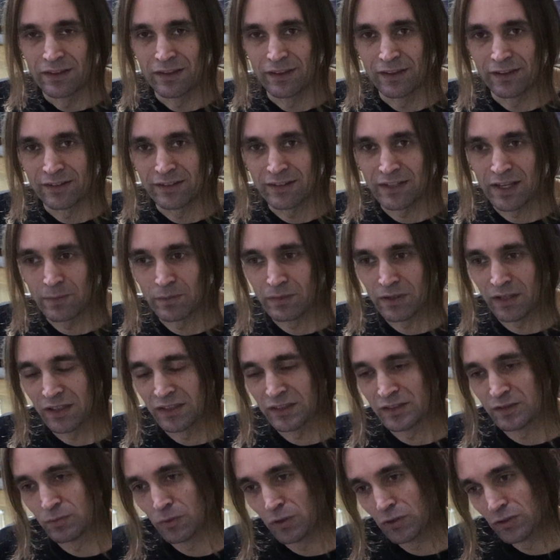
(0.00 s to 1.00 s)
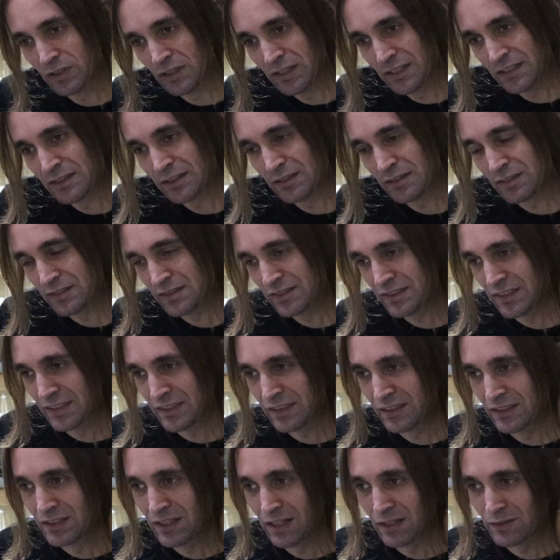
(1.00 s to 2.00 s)
the tape delay is modulating the
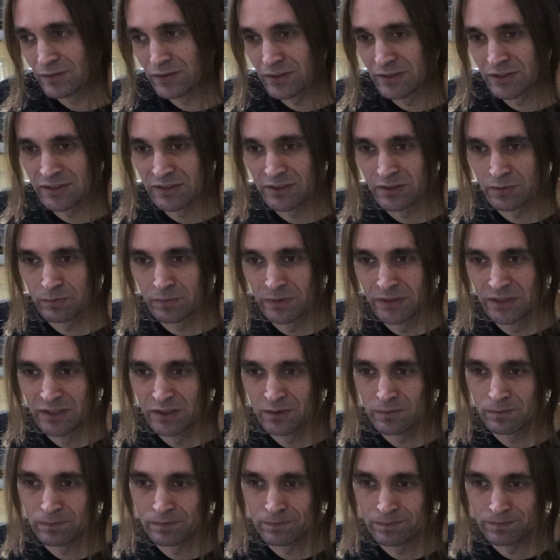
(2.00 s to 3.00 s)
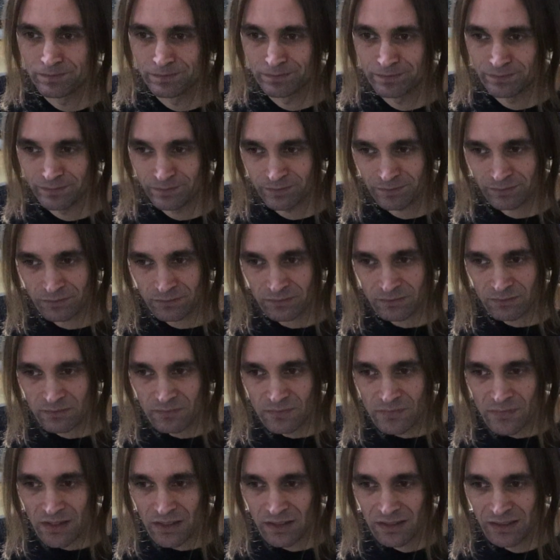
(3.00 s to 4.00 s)
signal after it's repeated,
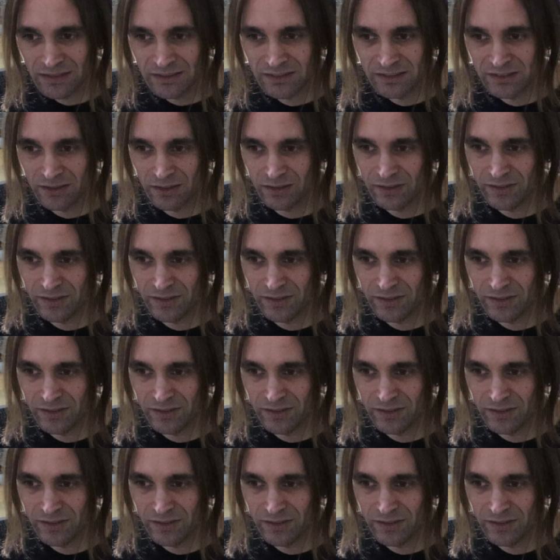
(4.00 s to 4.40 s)
and it's